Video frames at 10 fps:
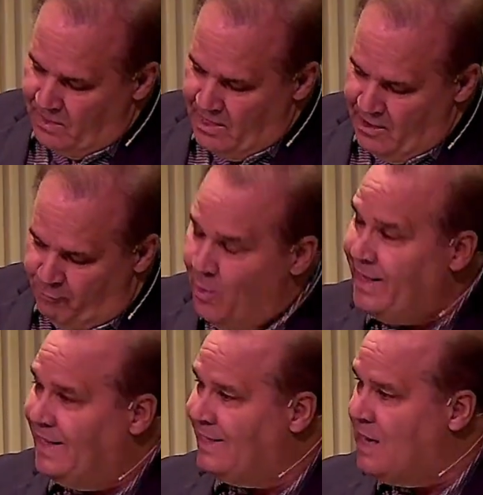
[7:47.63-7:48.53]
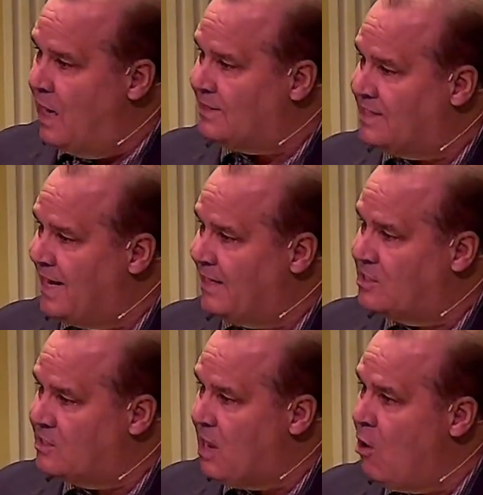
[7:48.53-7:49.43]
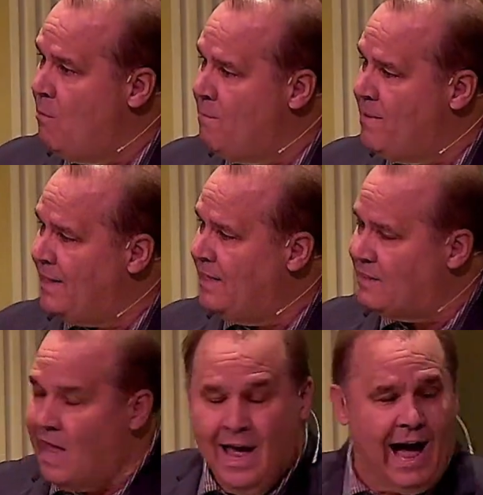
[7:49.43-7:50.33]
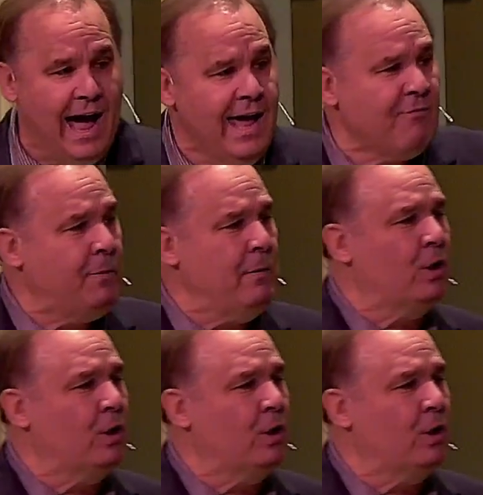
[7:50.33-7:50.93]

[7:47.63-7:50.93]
if we did not take so many things, I have people come to